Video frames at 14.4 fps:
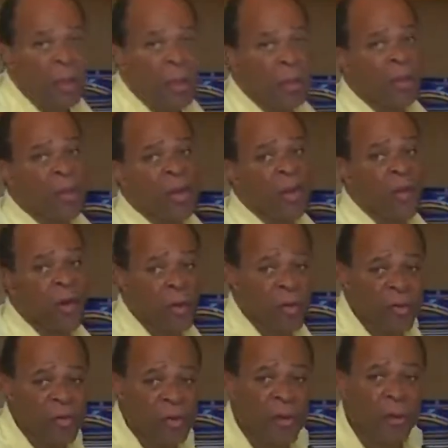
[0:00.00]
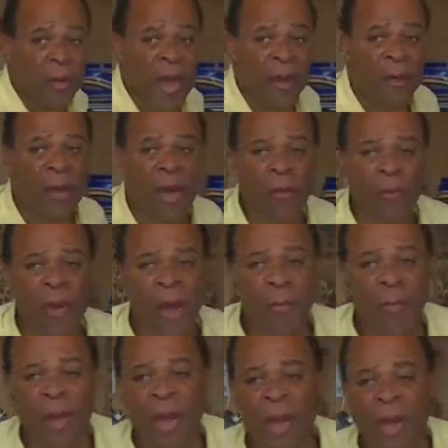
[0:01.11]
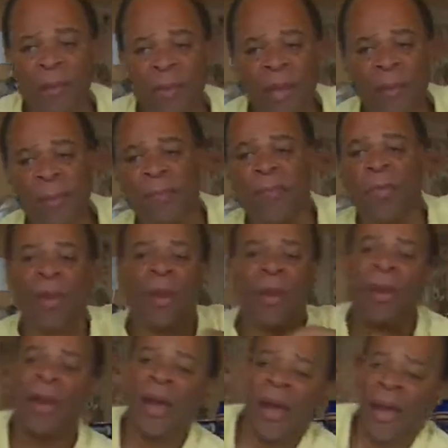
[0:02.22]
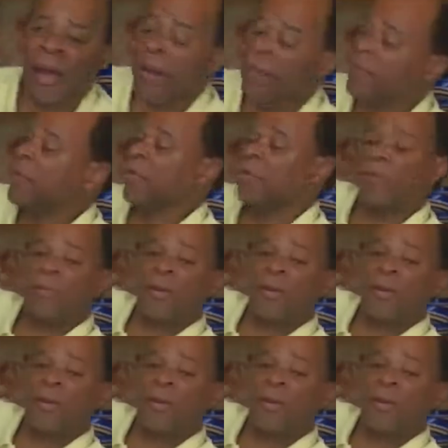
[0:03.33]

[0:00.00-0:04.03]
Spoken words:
You may notice in the background right behind me, I have this